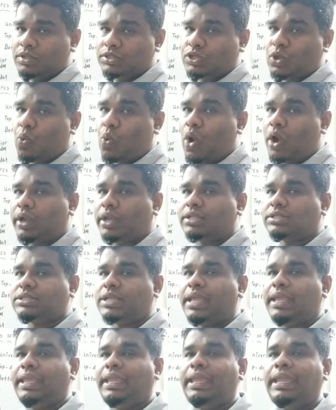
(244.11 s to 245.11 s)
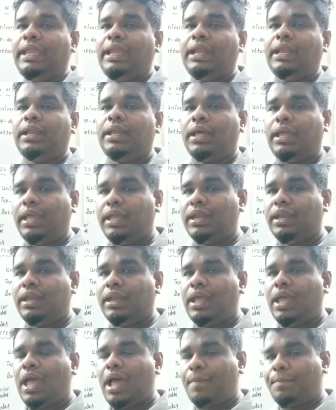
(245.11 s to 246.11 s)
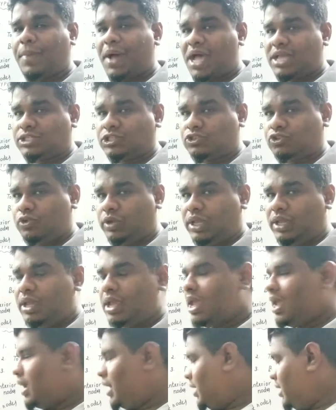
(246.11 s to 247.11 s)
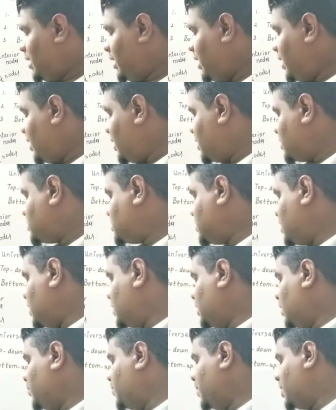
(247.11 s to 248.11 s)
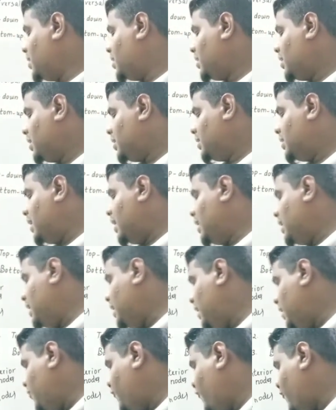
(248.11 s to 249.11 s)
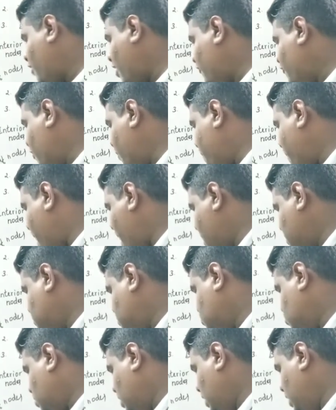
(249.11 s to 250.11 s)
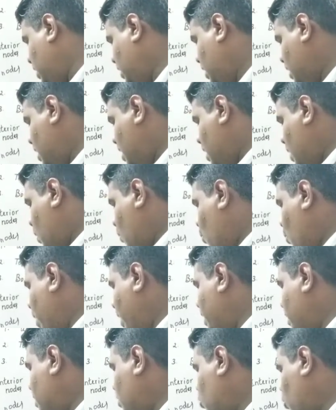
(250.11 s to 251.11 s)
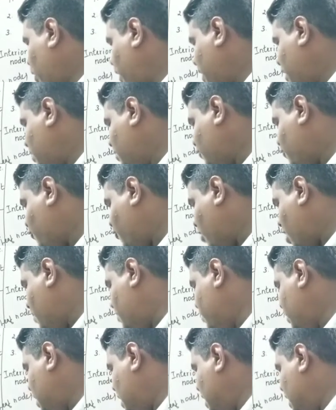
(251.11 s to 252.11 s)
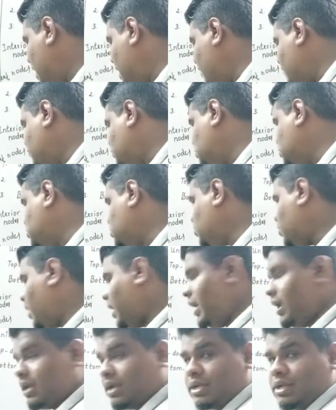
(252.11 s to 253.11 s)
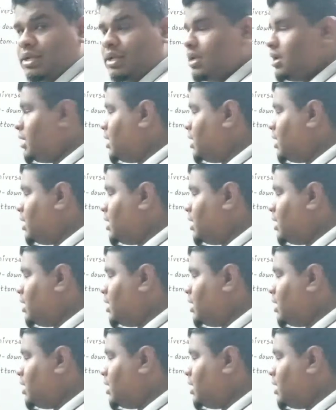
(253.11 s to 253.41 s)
So what is the yield in a parse tree? Yield is nothing but the leaf of a parse tree when read from left to right.